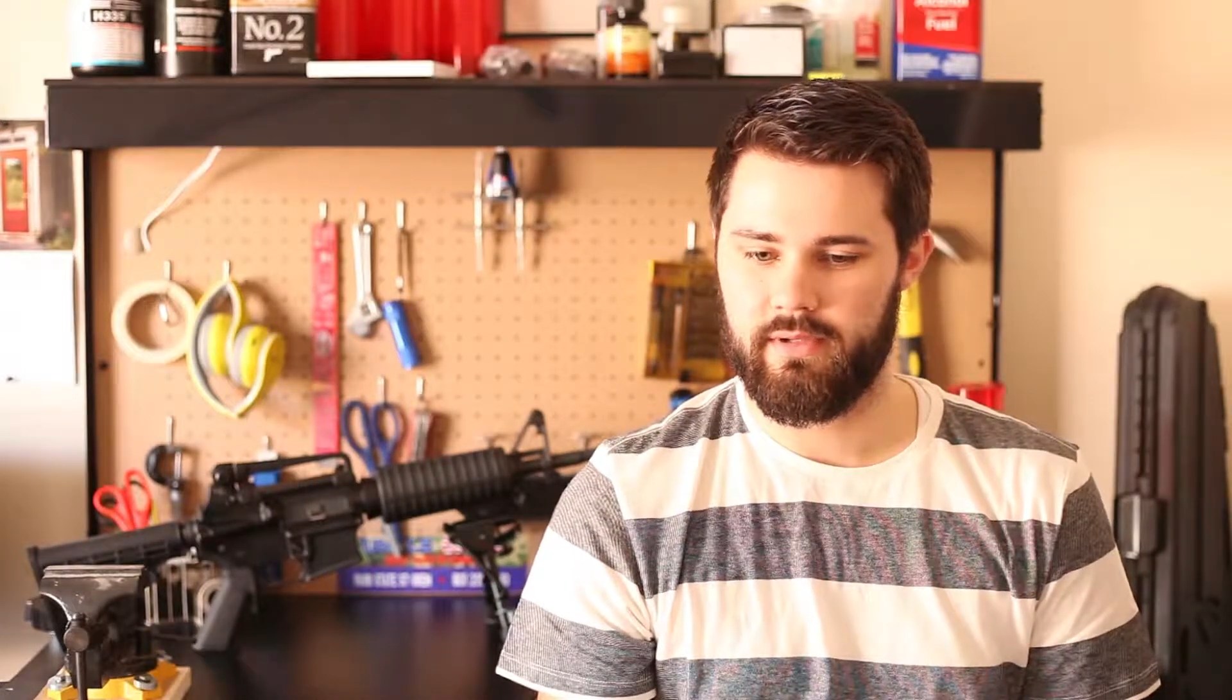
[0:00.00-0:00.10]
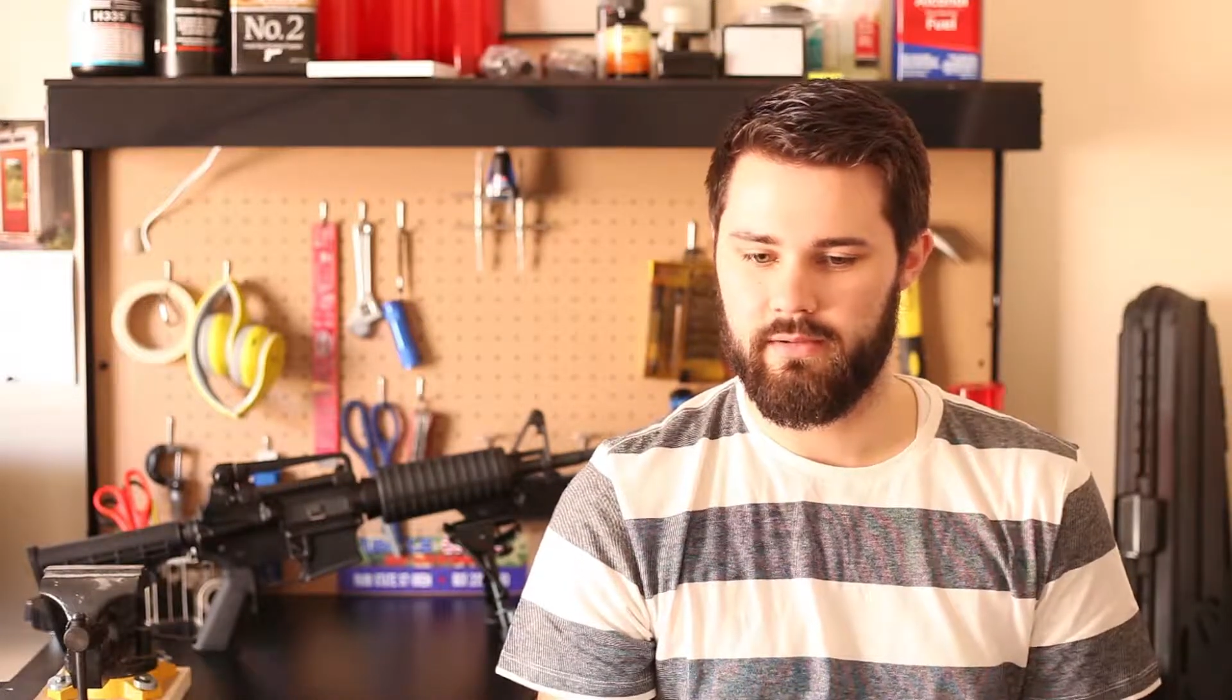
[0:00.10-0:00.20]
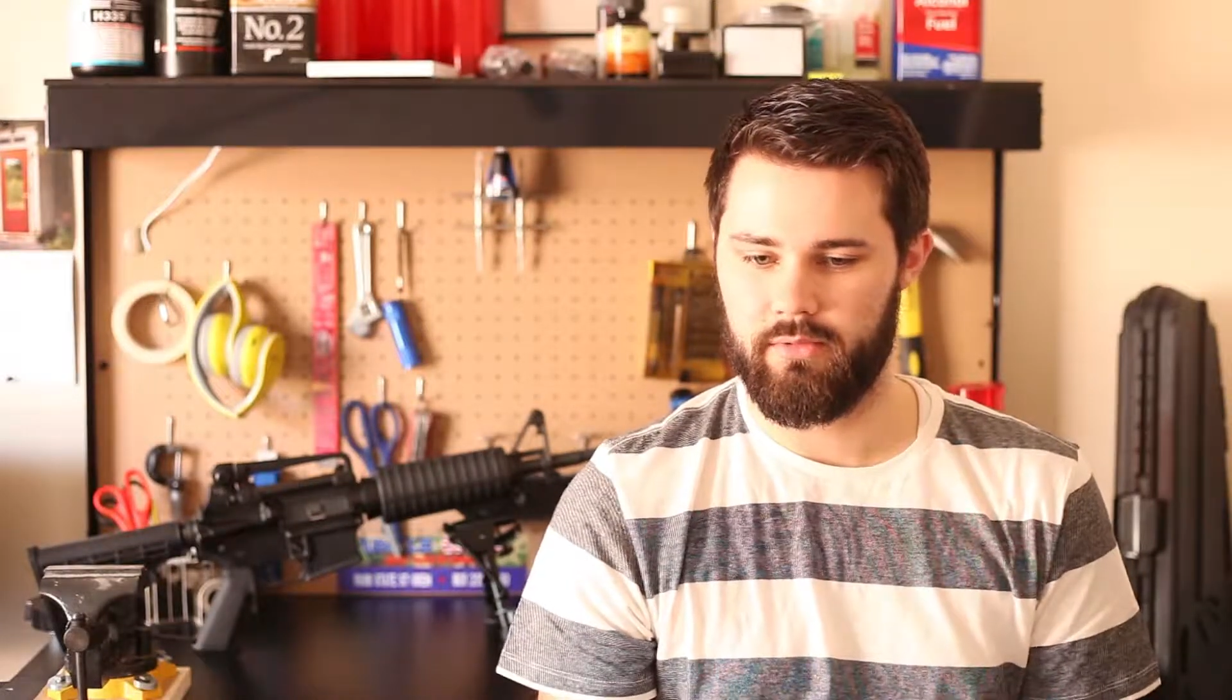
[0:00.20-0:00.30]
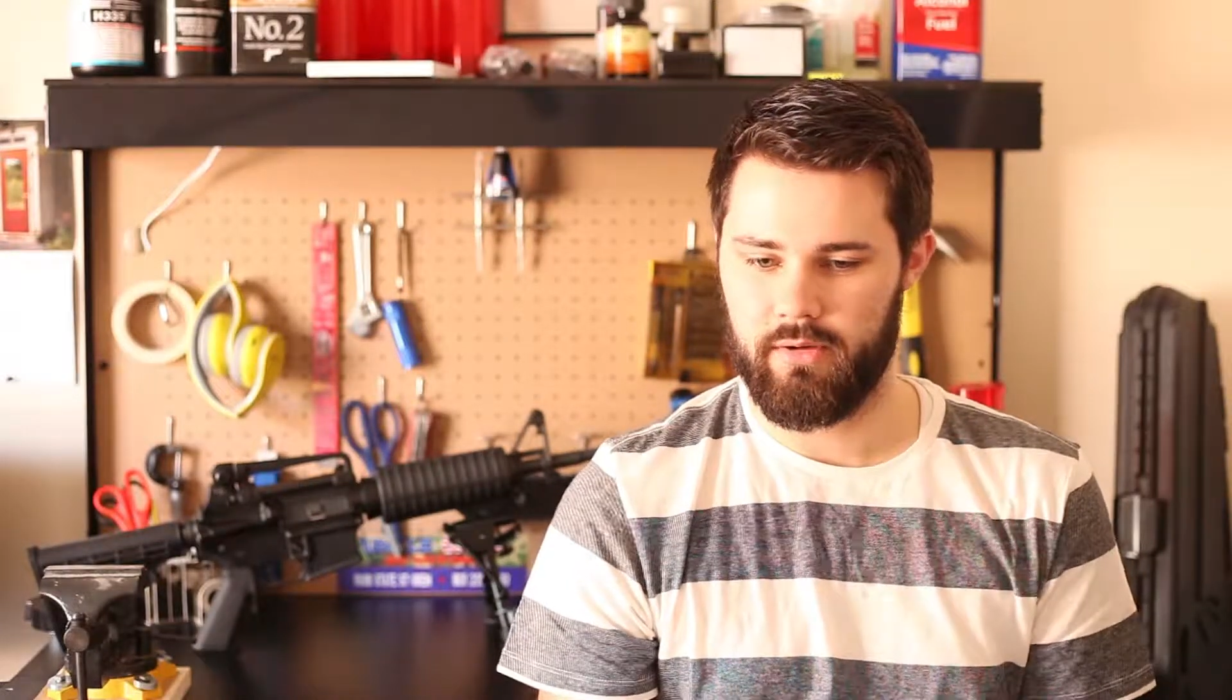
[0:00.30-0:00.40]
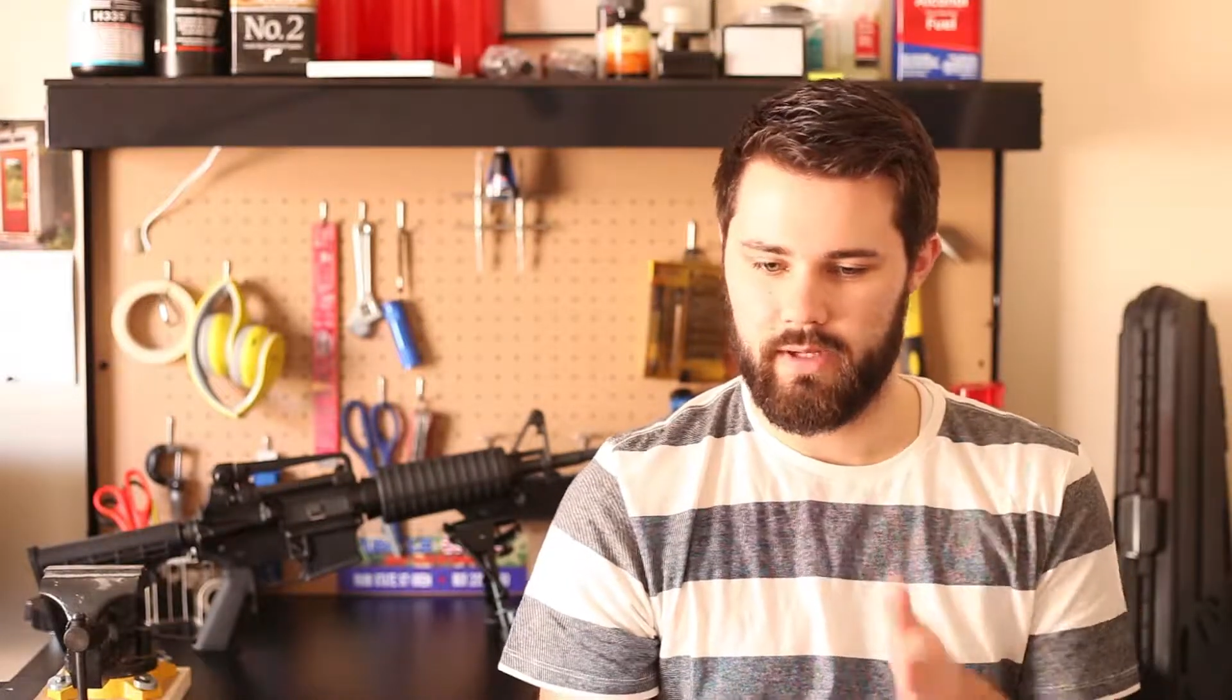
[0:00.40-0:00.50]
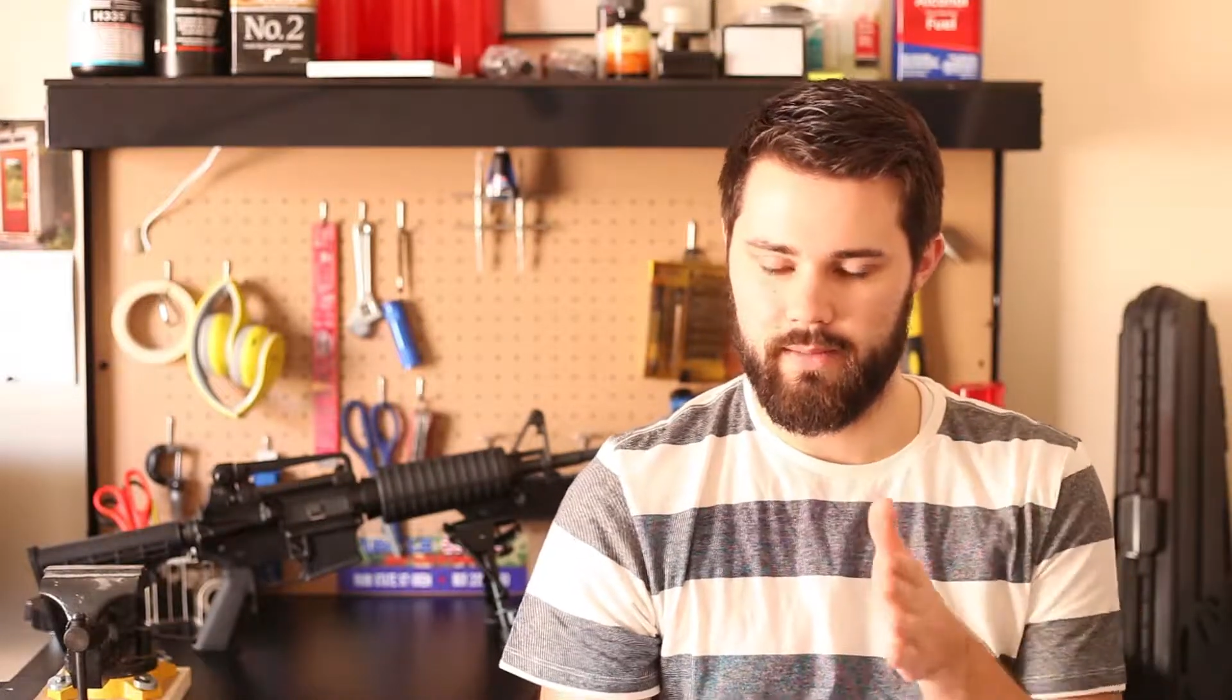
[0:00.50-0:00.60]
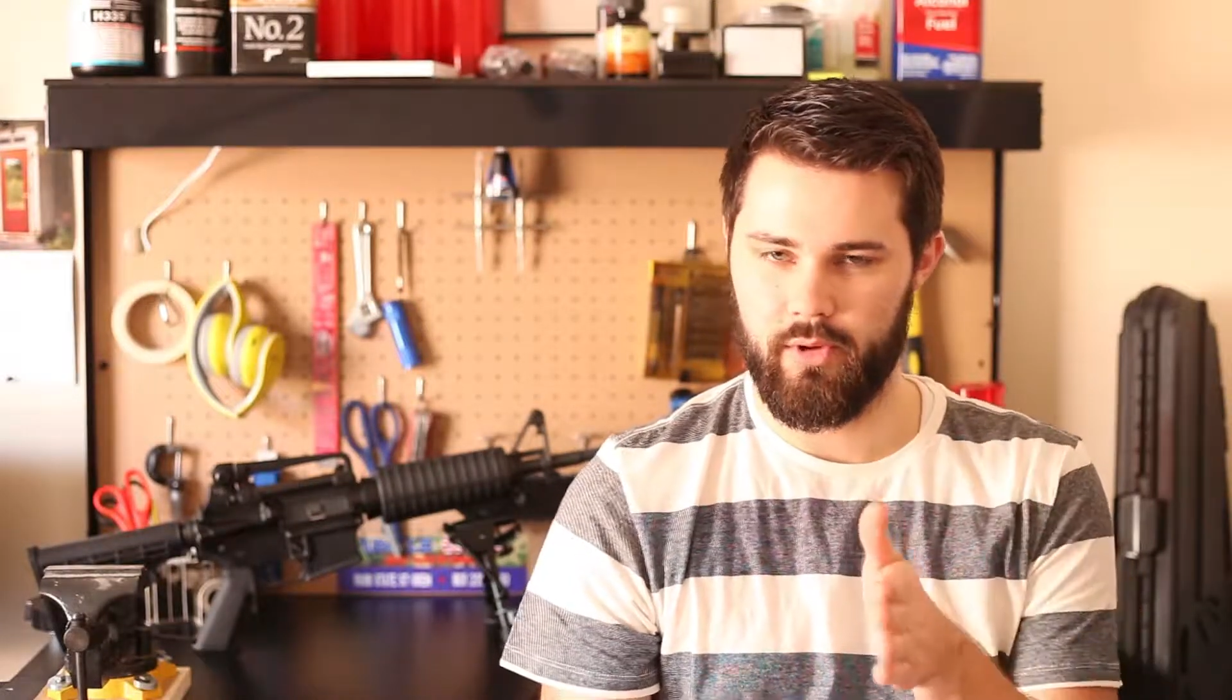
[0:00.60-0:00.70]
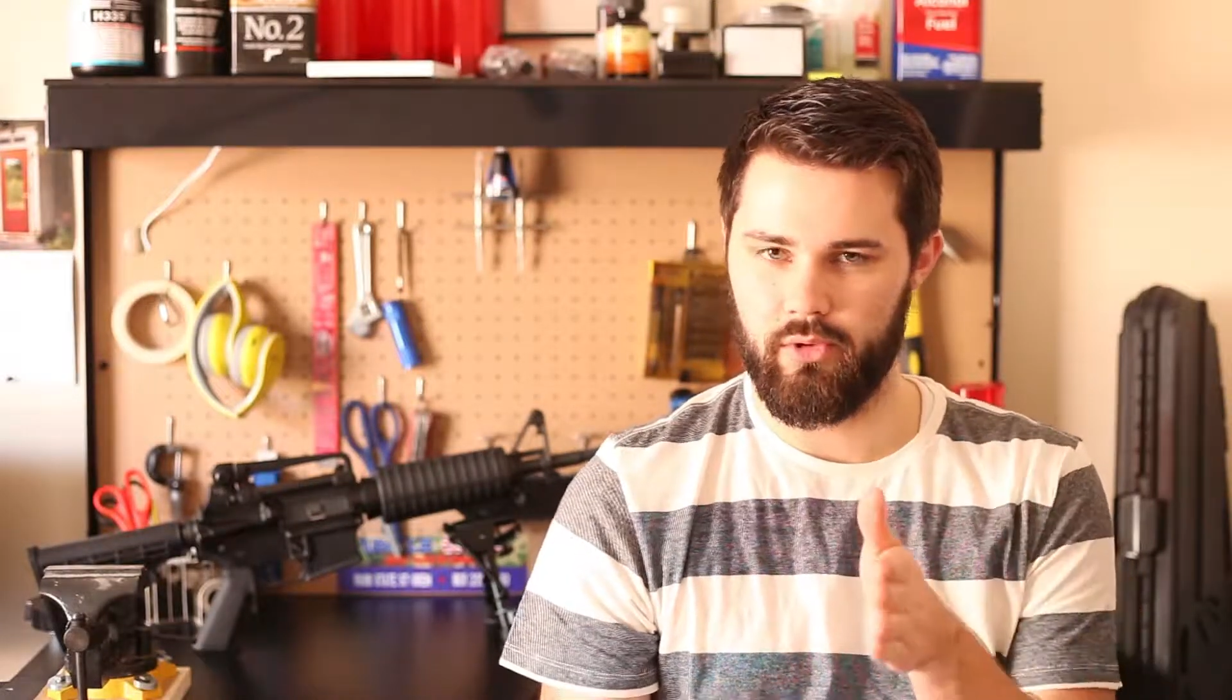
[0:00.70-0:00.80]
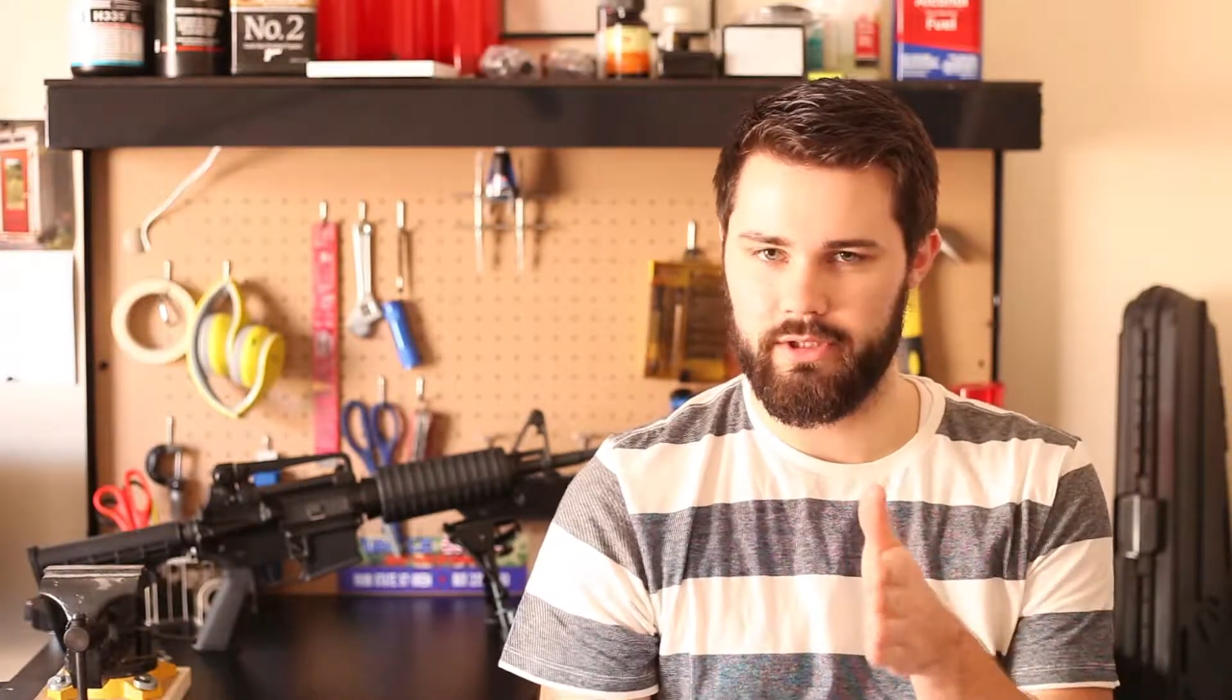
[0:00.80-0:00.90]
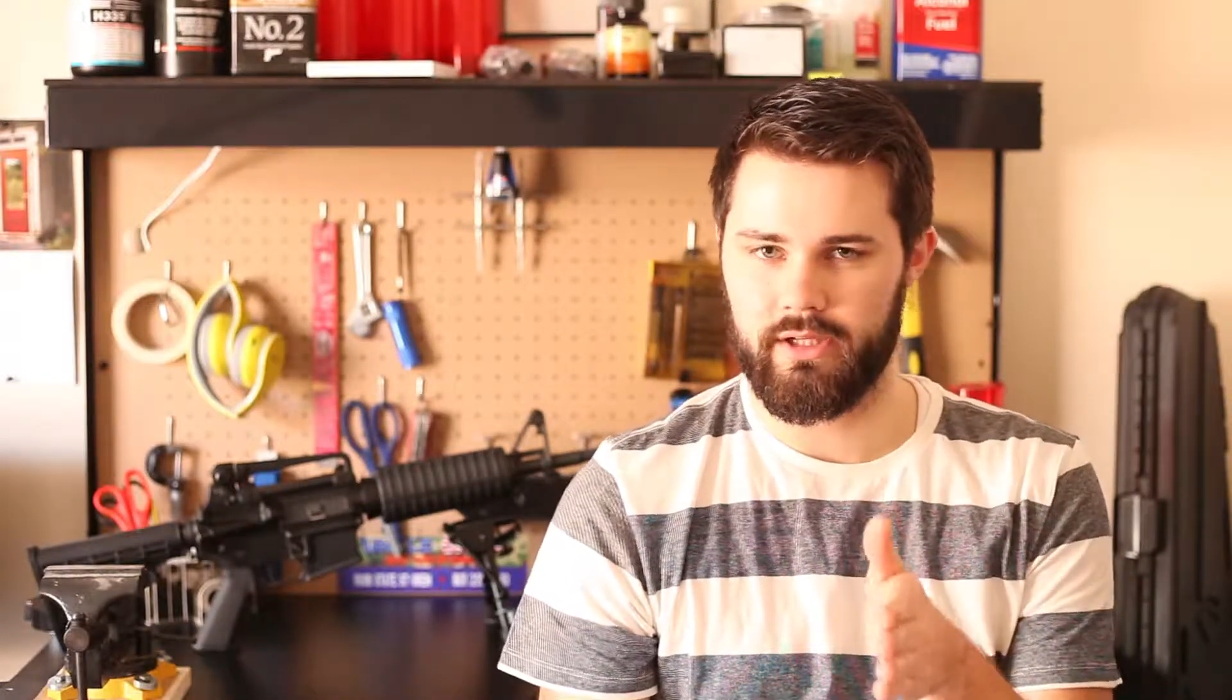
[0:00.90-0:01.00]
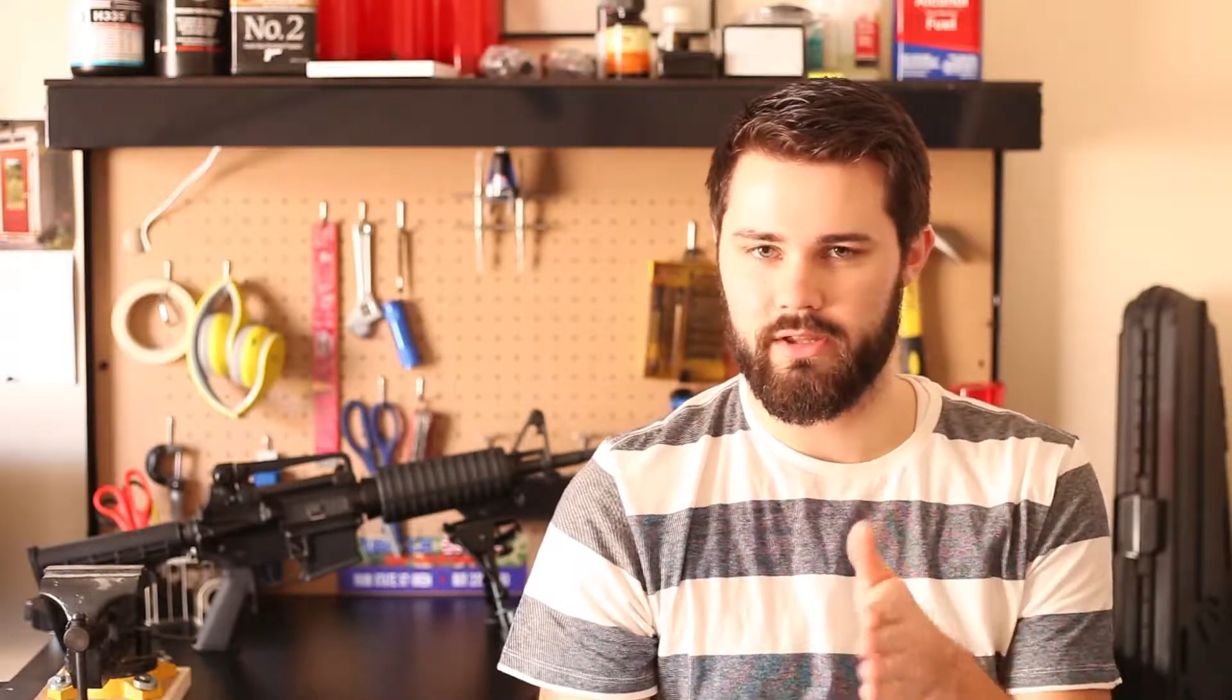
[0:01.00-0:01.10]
and where I'm holding